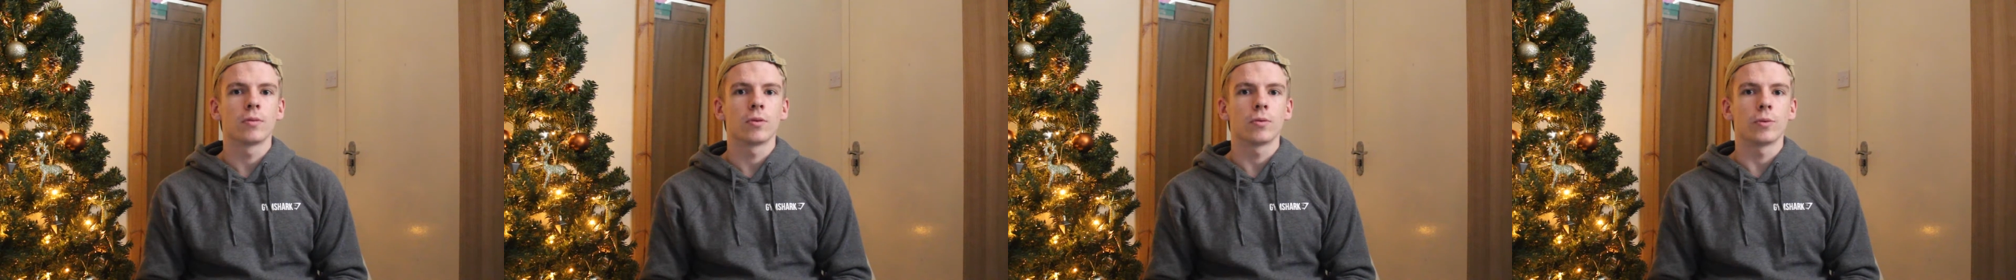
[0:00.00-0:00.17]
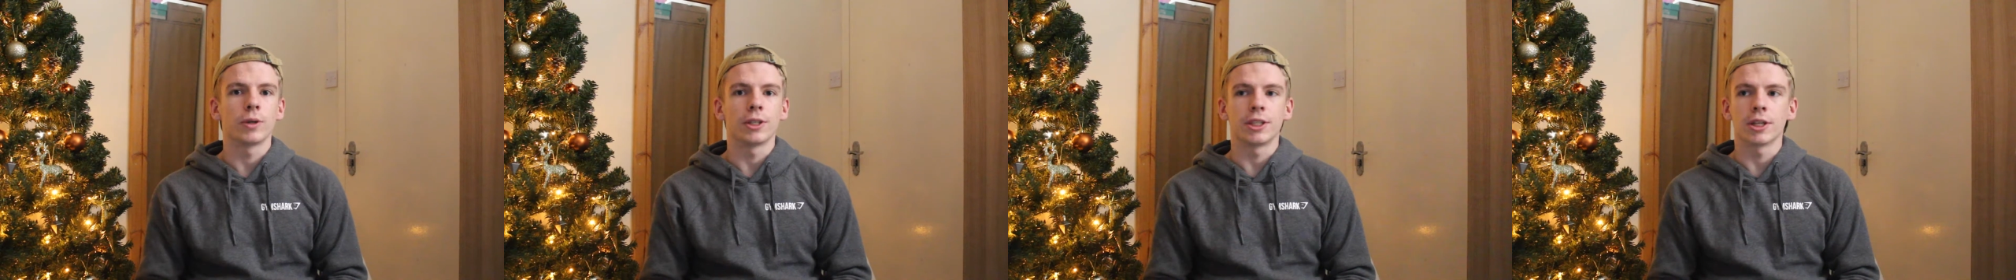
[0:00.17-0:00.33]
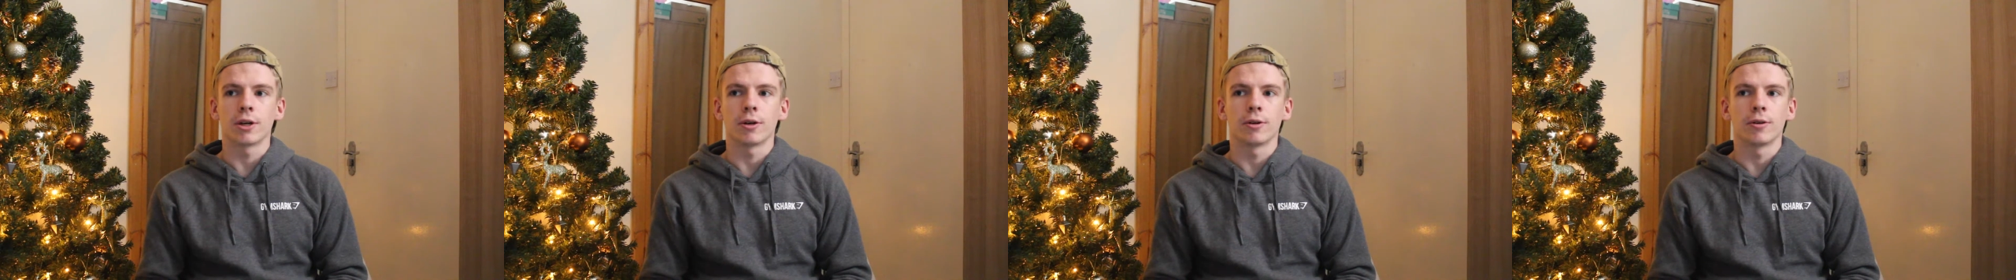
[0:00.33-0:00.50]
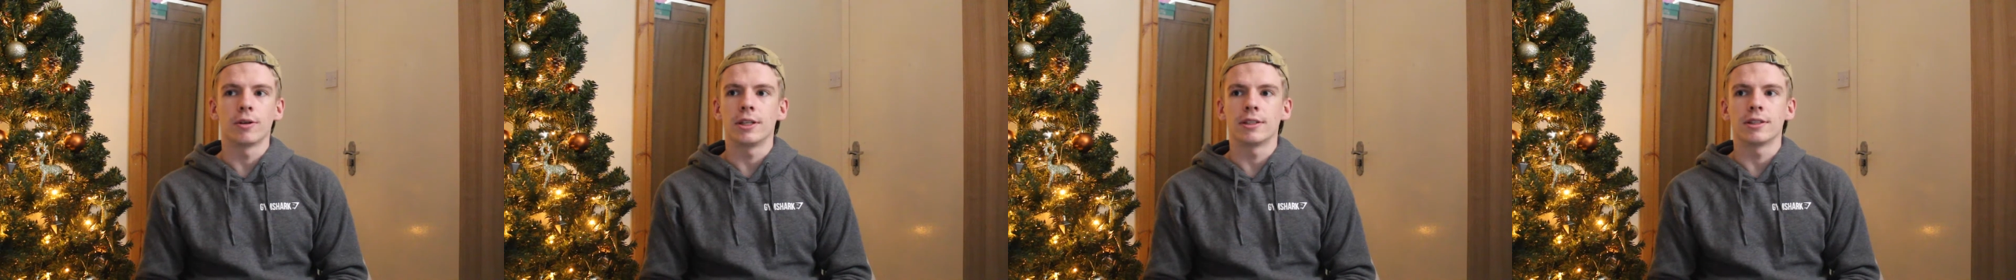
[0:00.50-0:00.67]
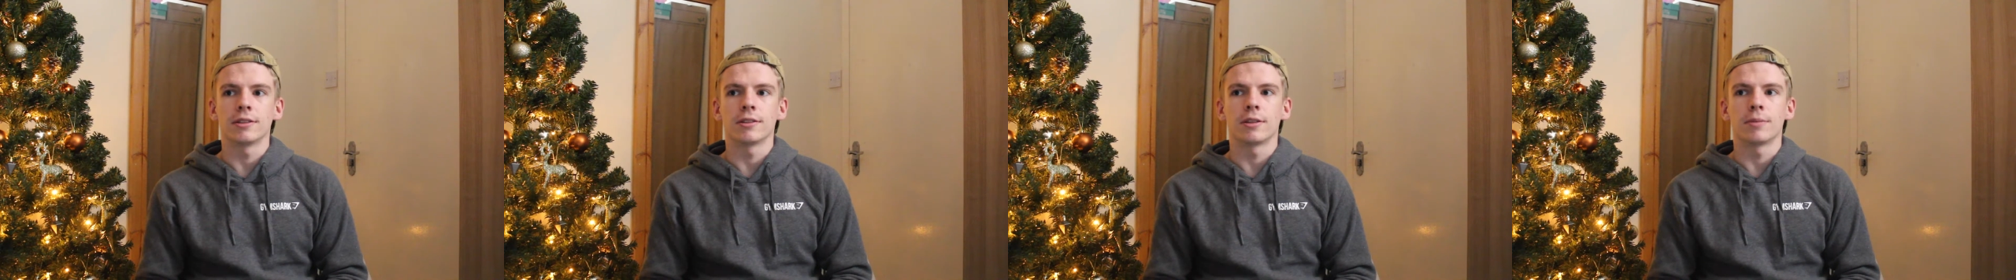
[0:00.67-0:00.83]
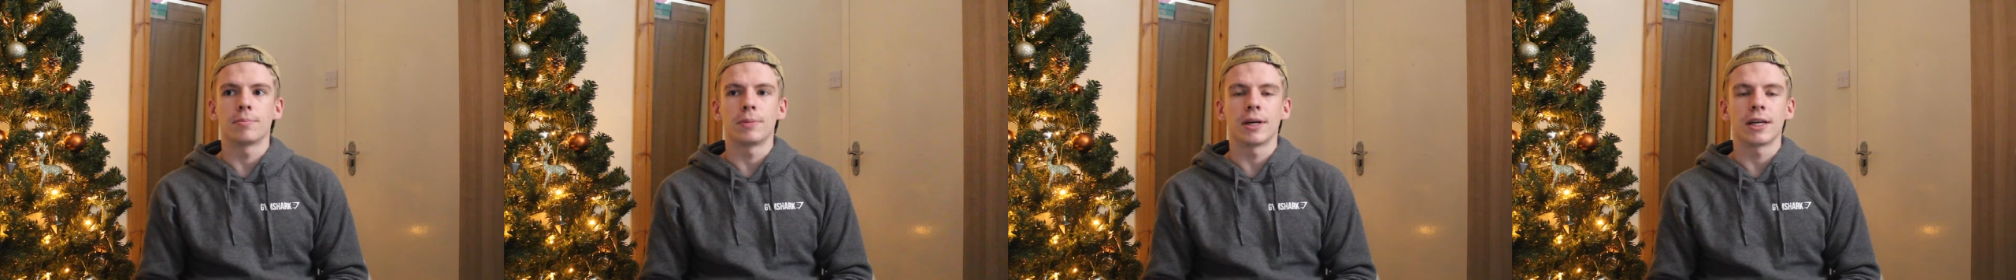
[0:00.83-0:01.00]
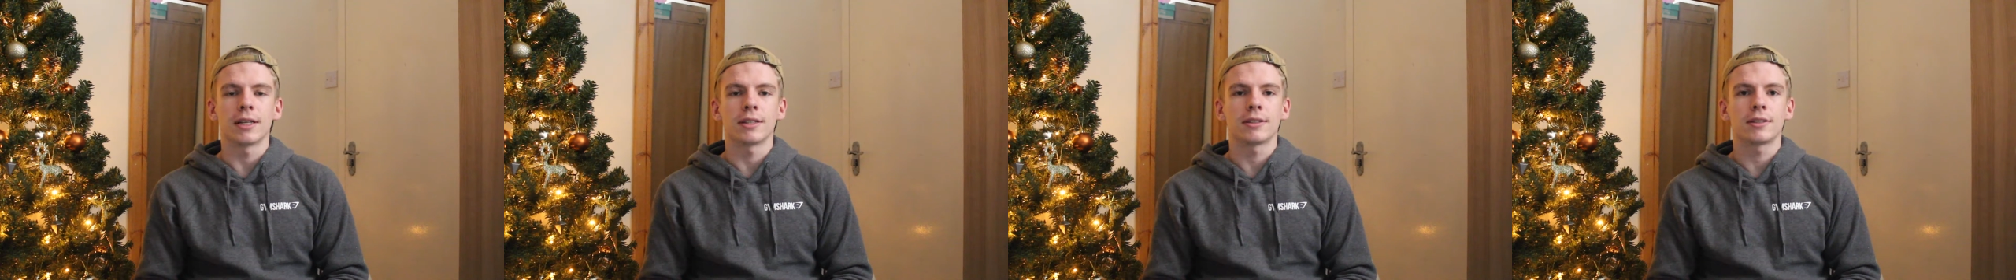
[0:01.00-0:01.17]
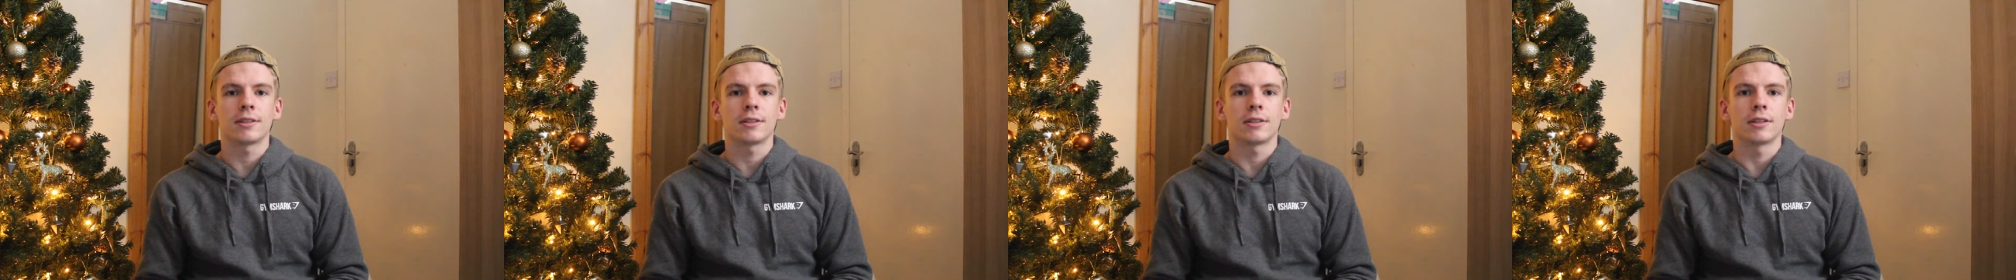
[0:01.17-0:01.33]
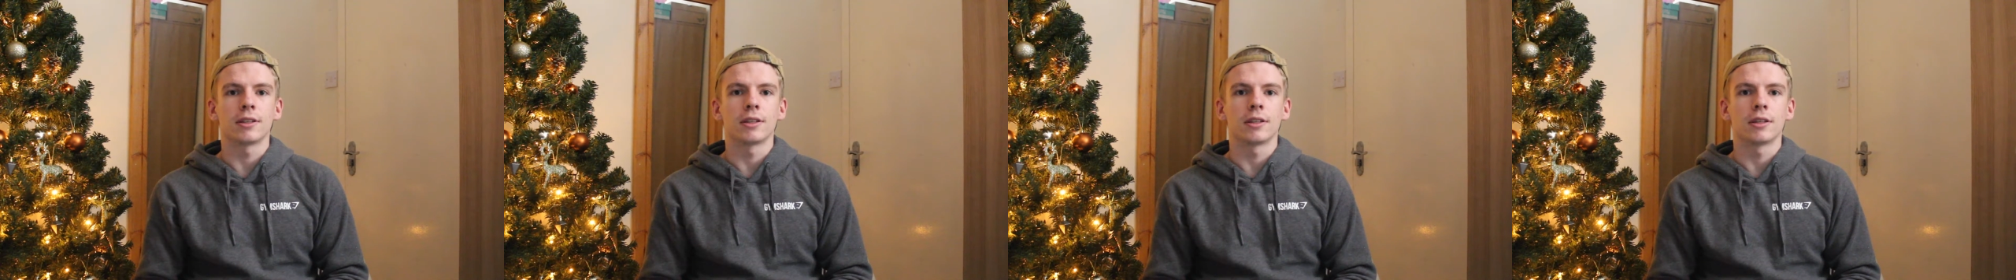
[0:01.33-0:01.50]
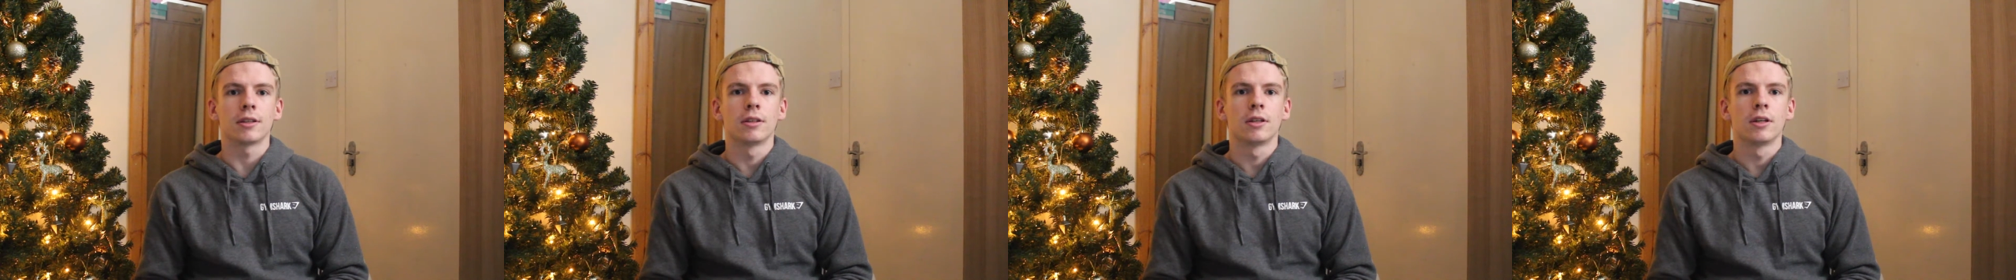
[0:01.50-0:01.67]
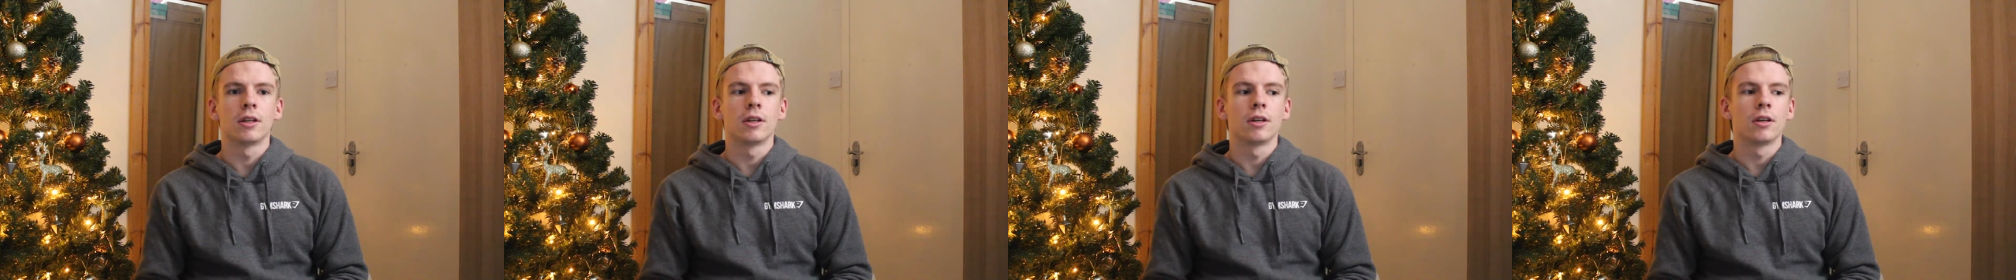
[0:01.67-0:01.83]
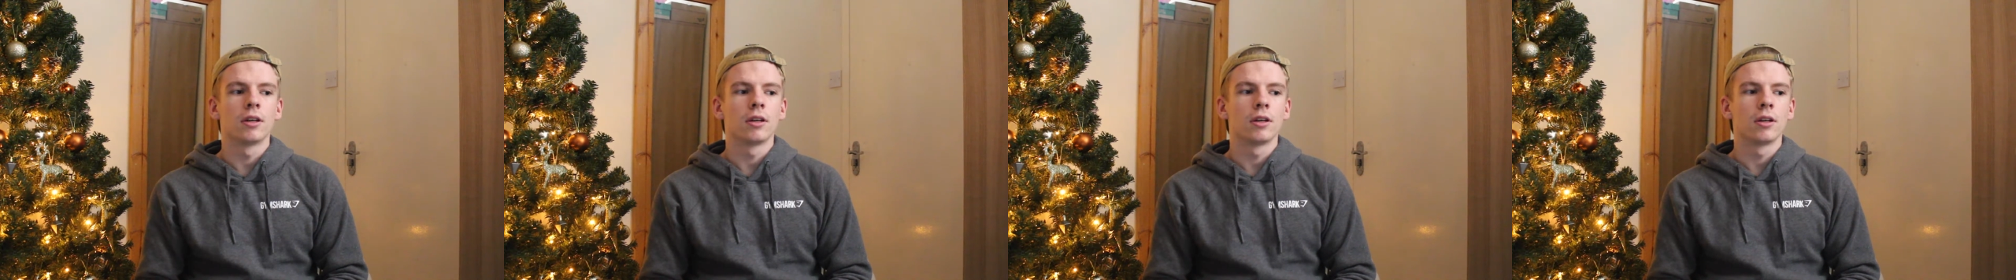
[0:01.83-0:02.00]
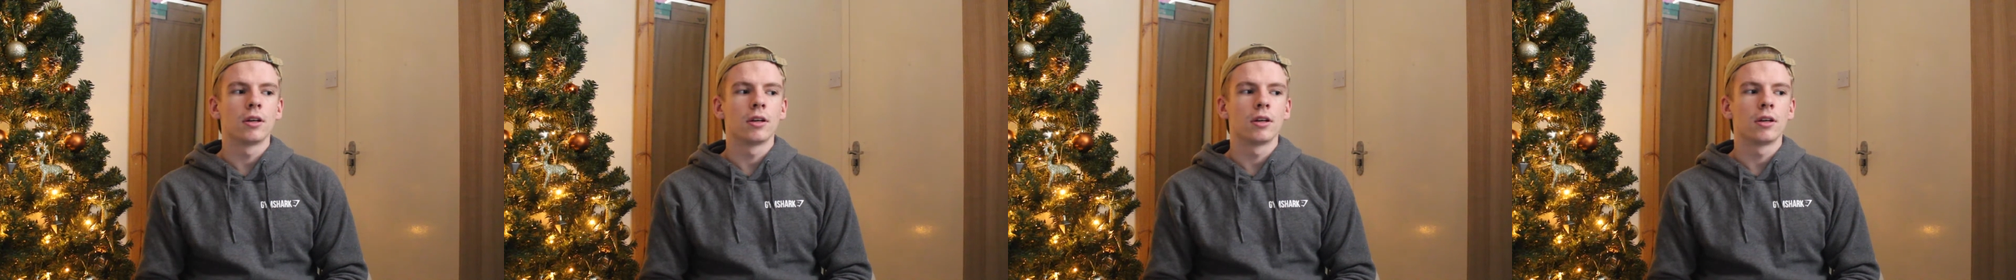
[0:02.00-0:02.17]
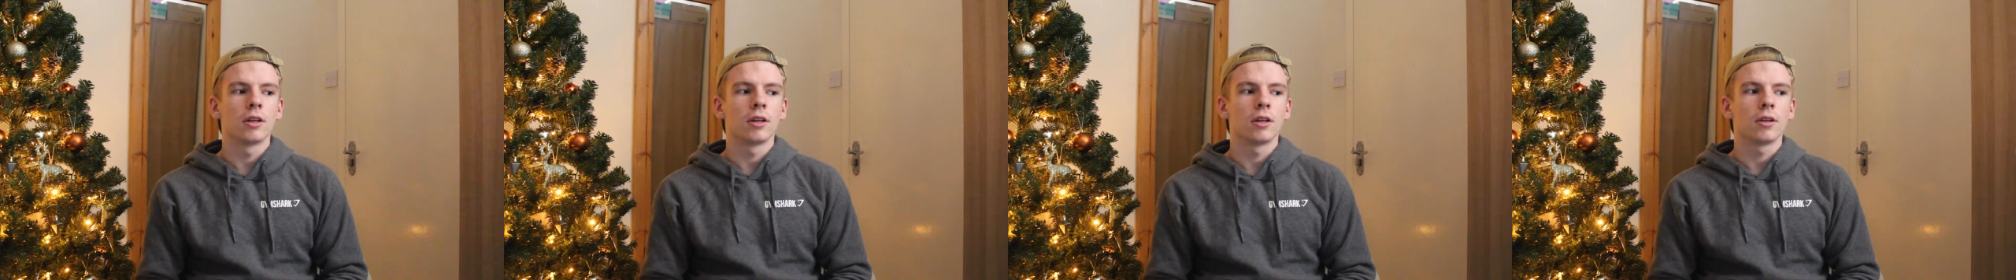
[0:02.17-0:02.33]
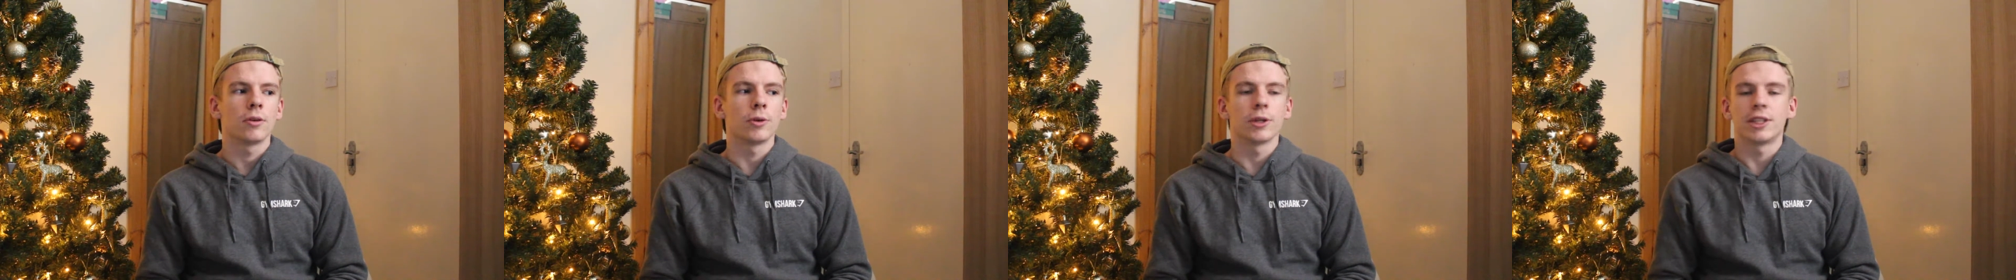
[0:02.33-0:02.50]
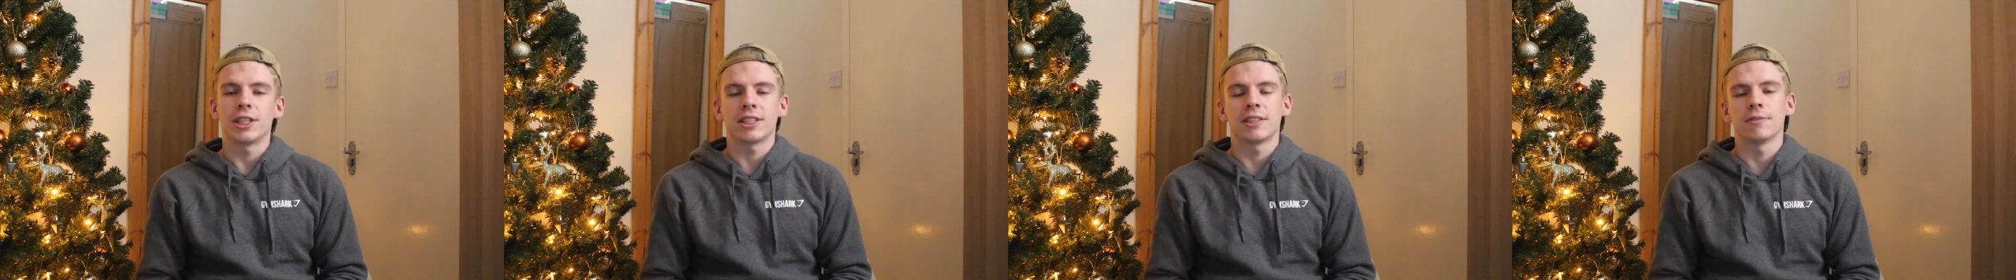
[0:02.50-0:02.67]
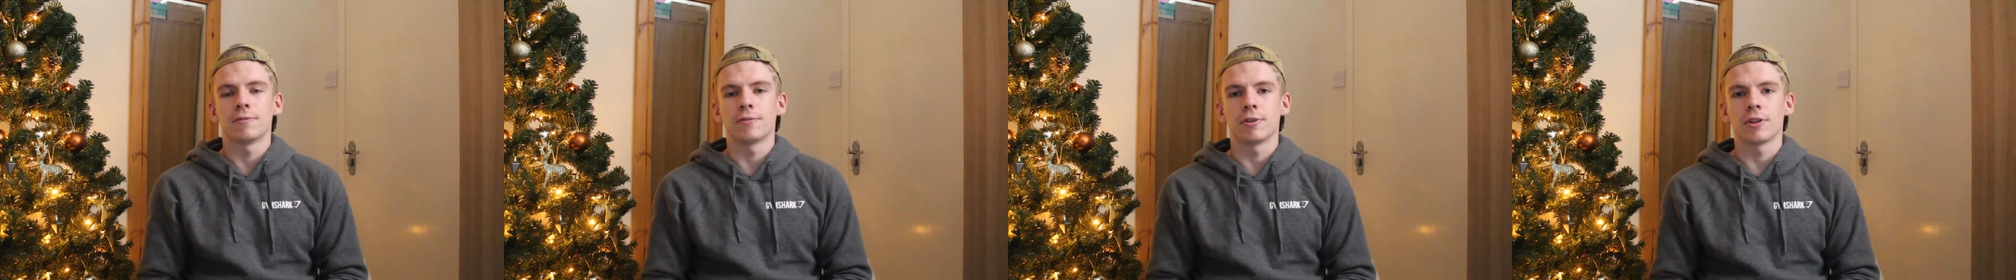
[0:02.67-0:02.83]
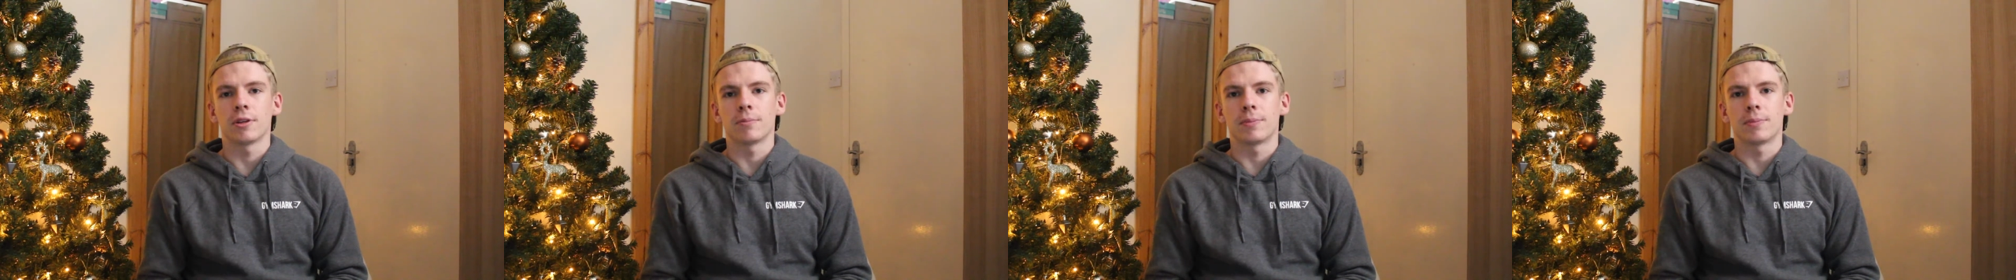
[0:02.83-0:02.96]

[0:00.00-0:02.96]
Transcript: which isn't for